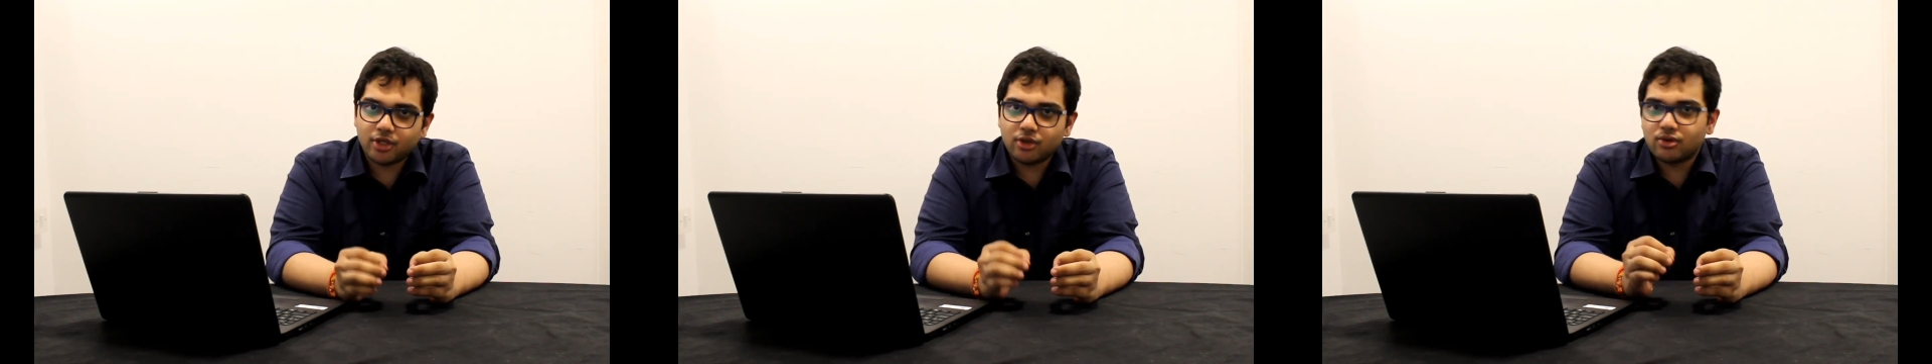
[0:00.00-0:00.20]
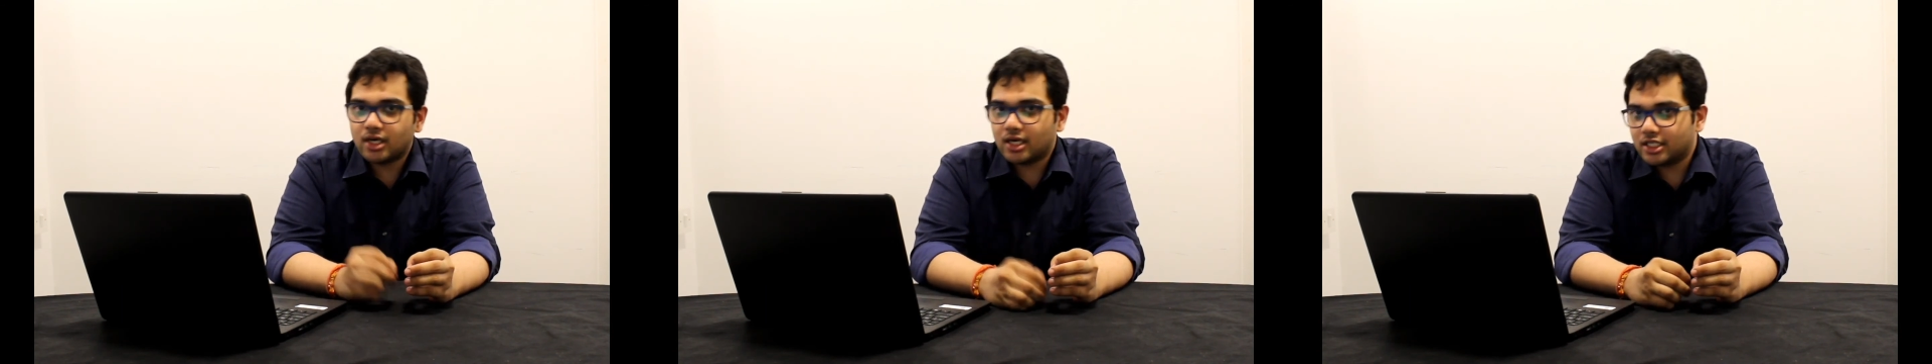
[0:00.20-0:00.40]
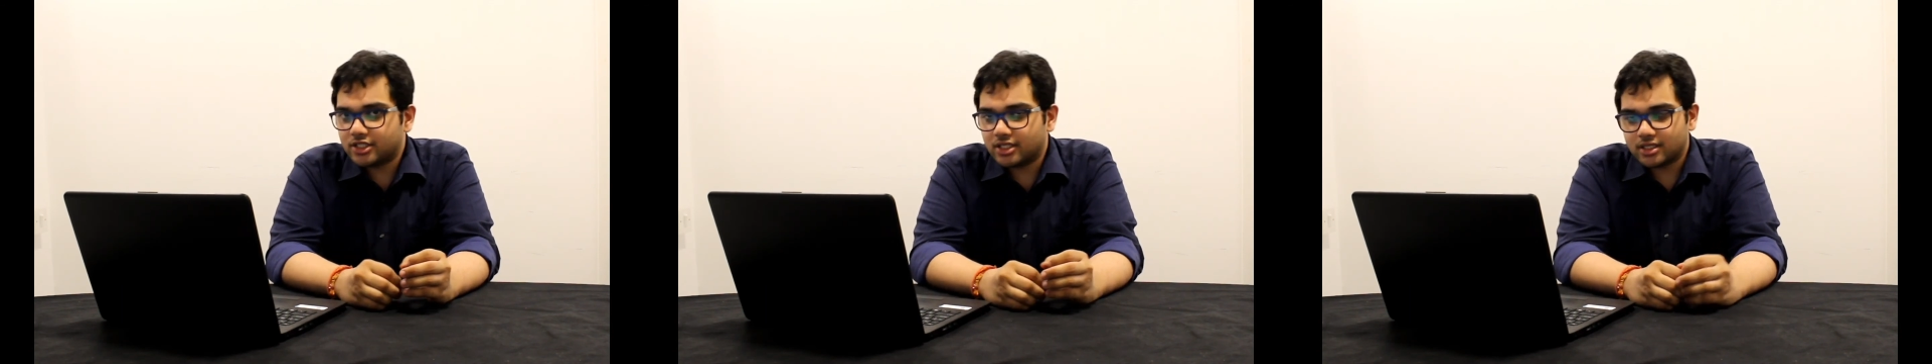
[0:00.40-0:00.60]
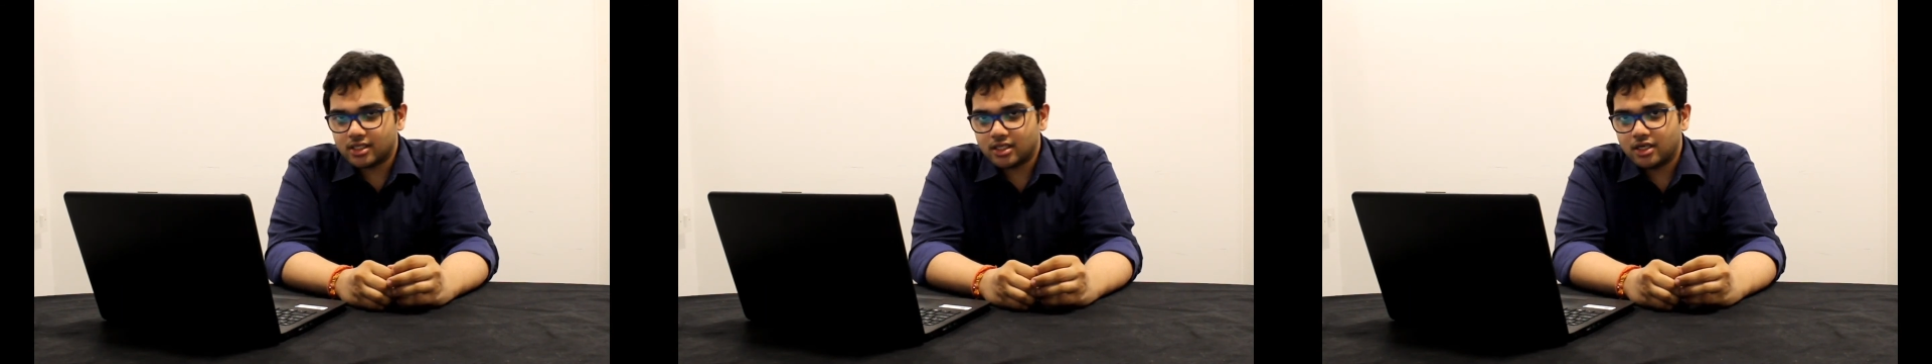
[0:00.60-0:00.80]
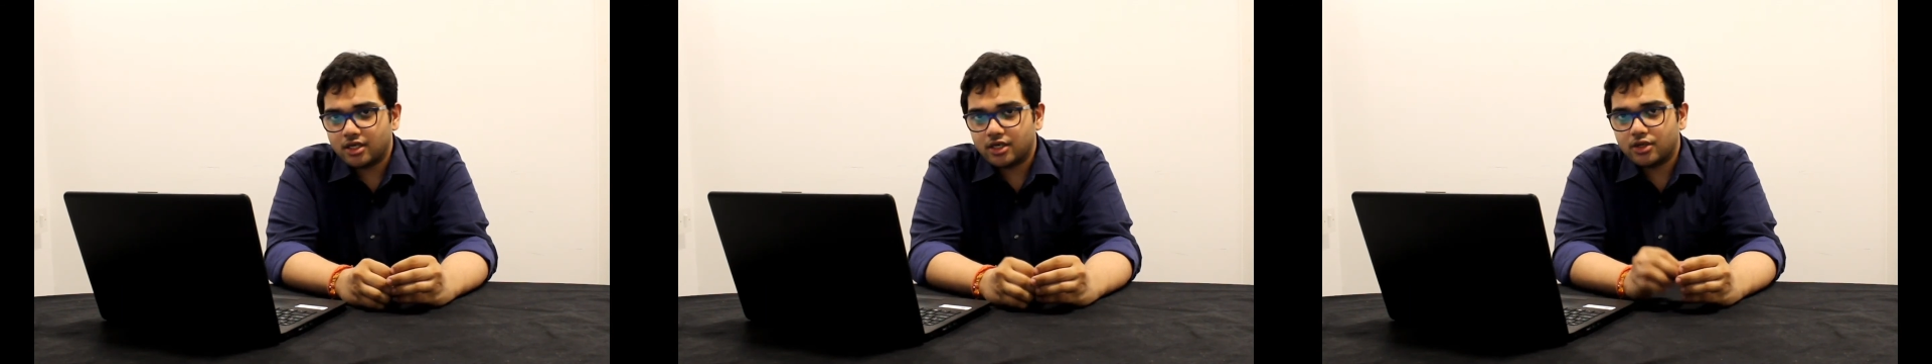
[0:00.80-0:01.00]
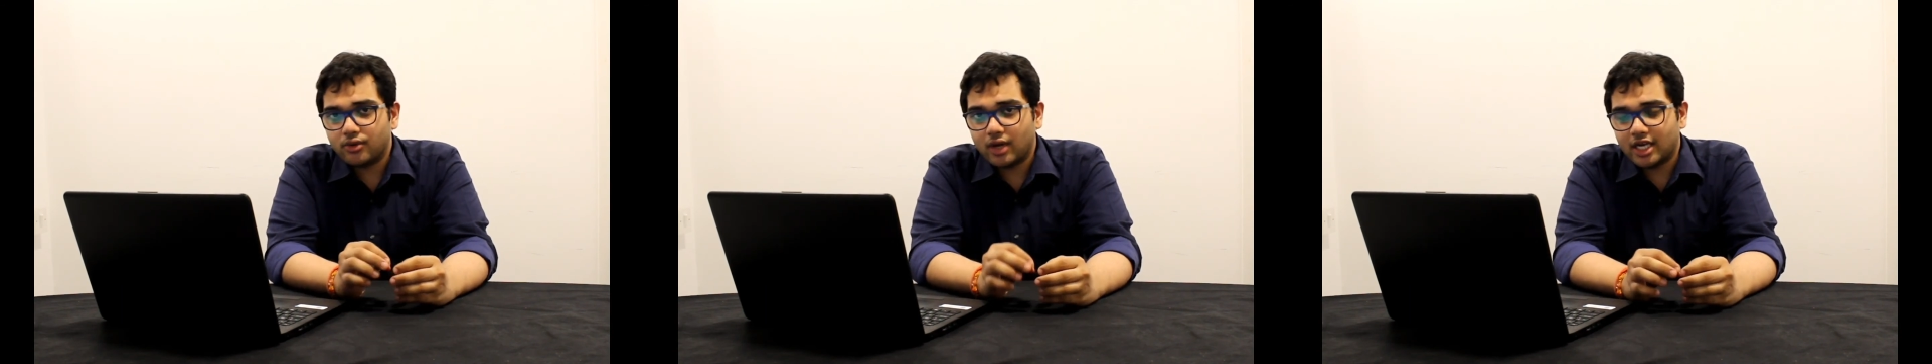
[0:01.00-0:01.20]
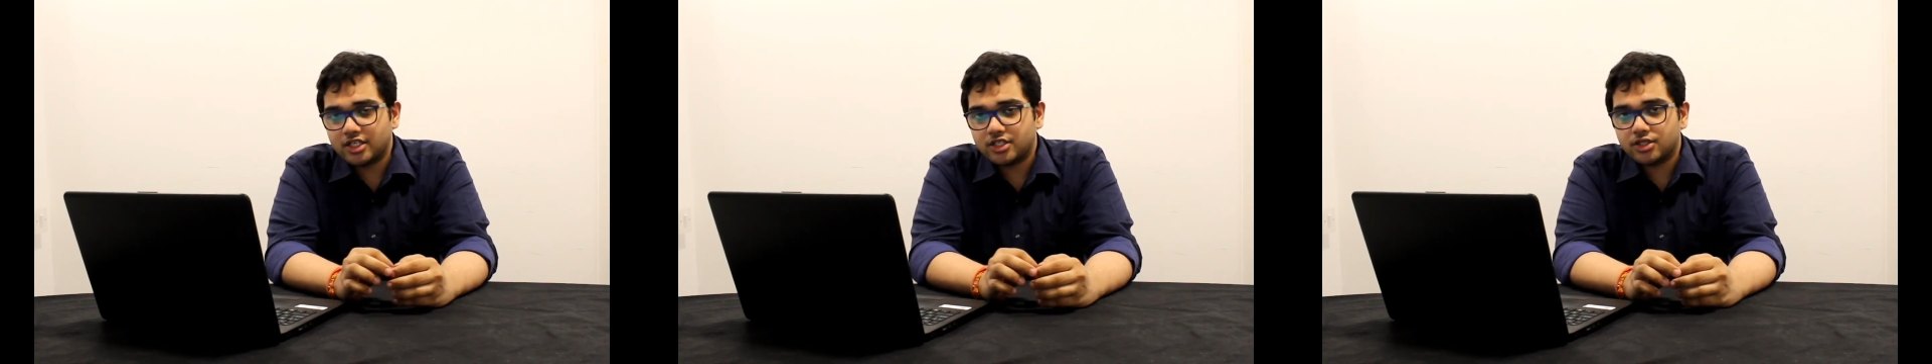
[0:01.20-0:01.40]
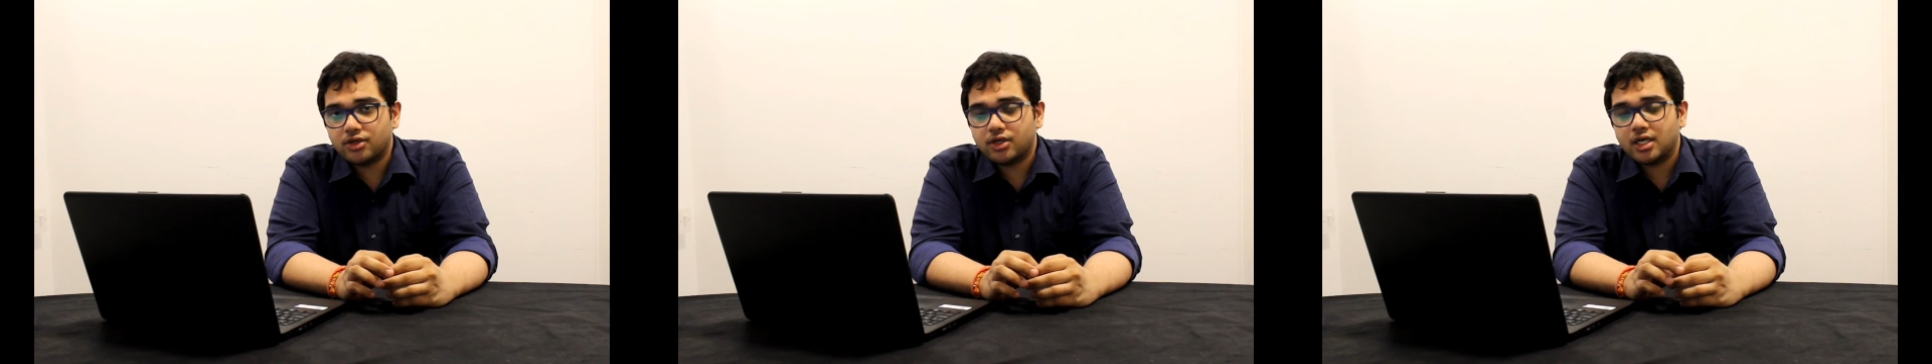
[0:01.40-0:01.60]
due diligence to
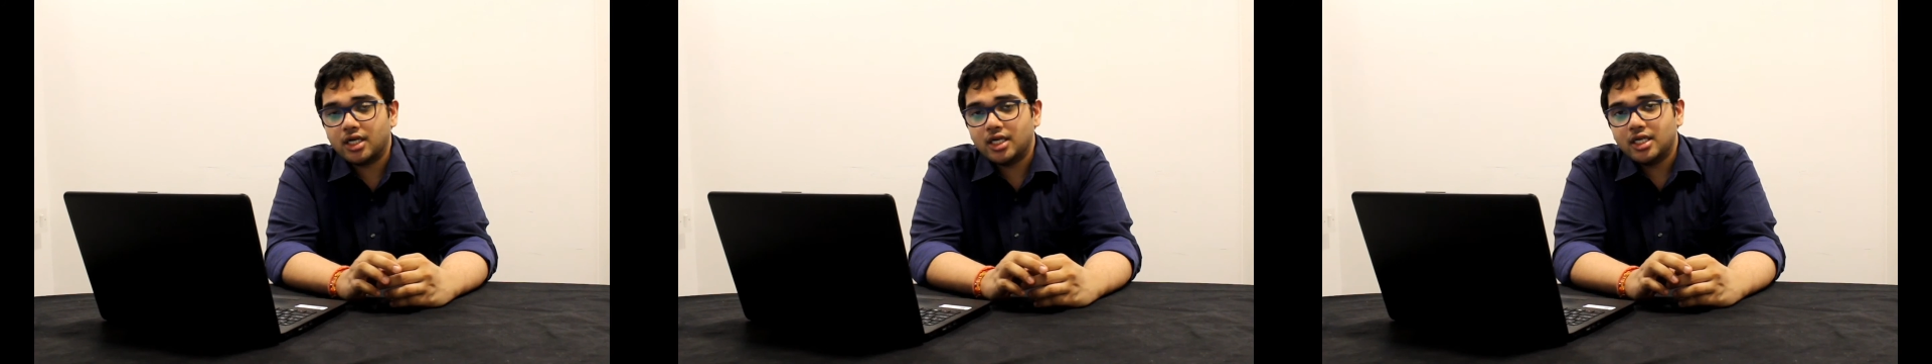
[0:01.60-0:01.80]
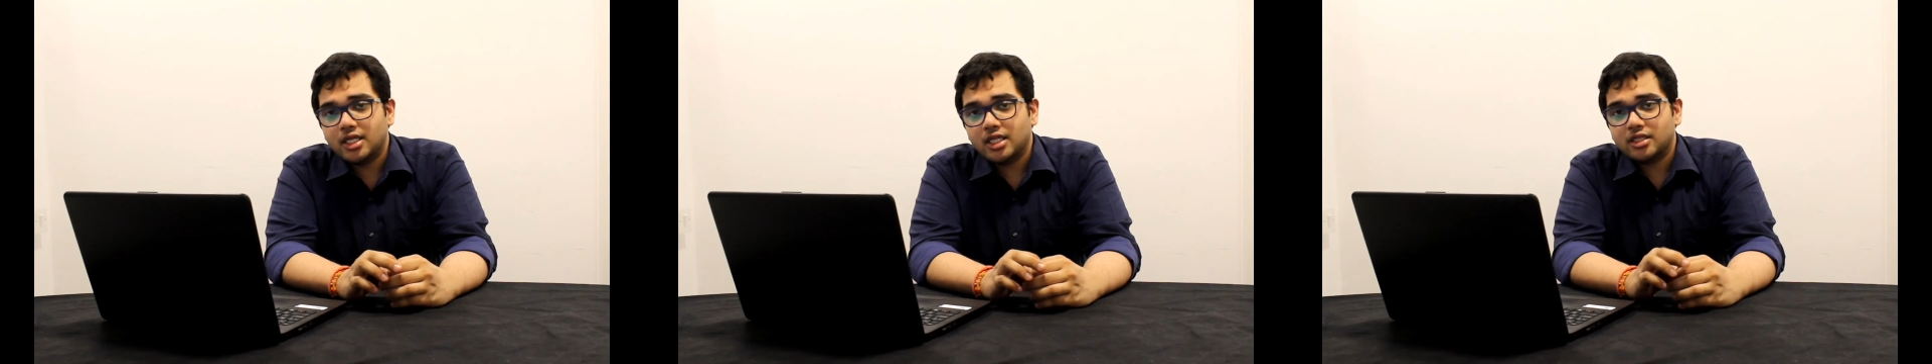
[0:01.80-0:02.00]
ensure